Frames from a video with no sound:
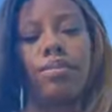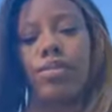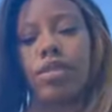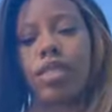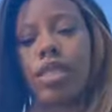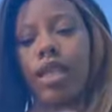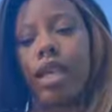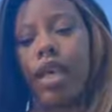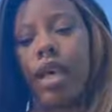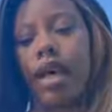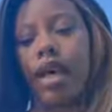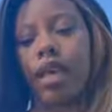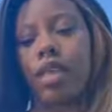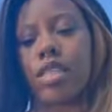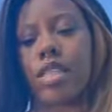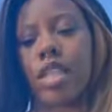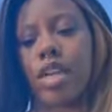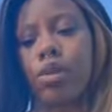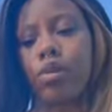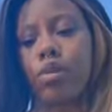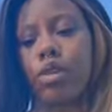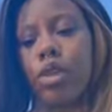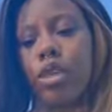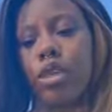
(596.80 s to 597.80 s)
Yes,
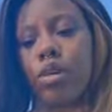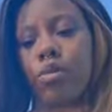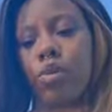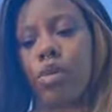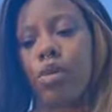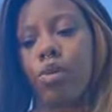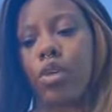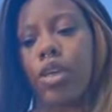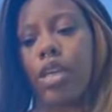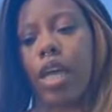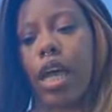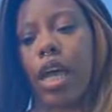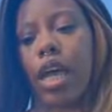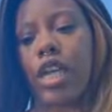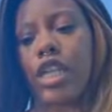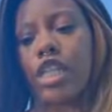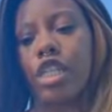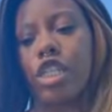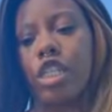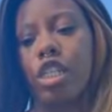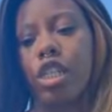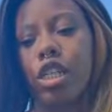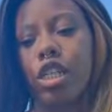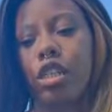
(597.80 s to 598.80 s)
healthy
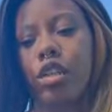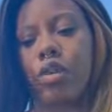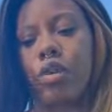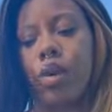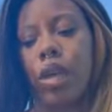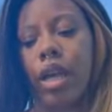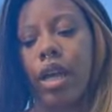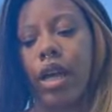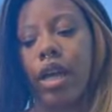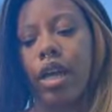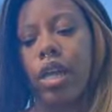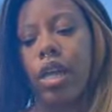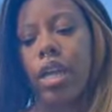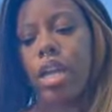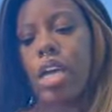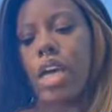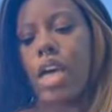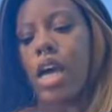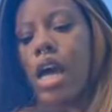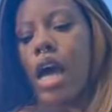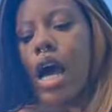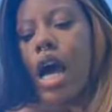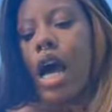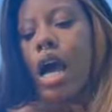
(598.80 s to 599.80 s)
communication, okay?
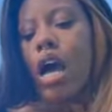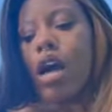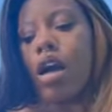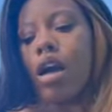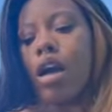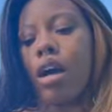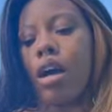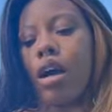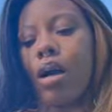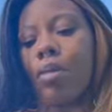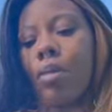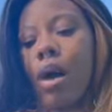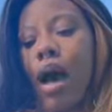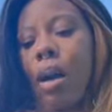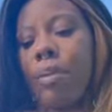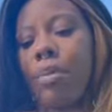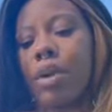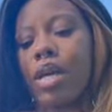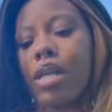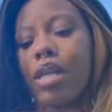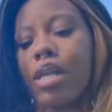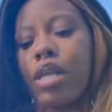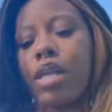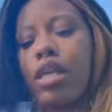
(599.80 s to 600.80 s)

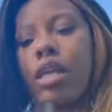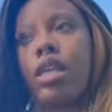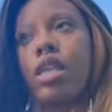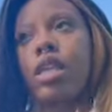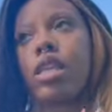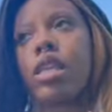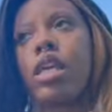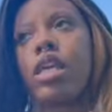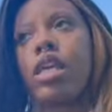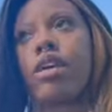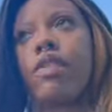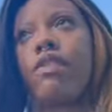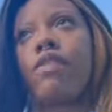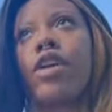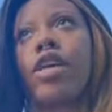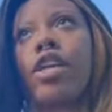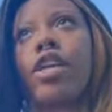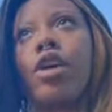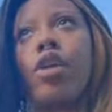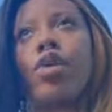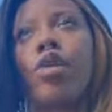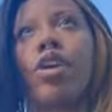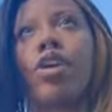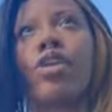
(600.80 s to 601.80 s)
I'm going to link a
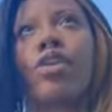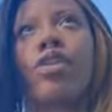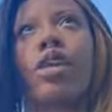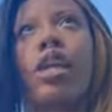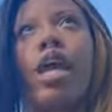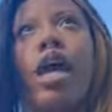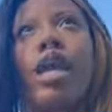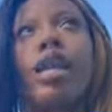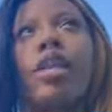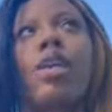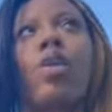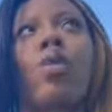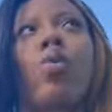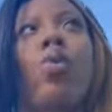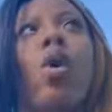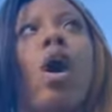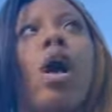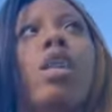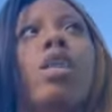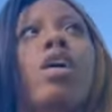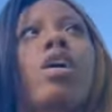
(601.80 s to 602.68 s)
video here that I did a while